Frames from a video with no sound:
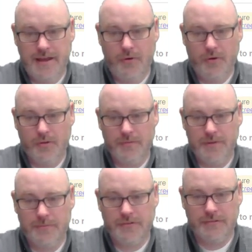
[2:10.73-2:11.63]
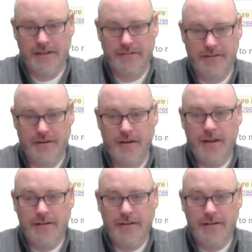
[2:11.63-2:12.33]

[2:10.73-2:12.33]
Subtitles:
have all of them selected here.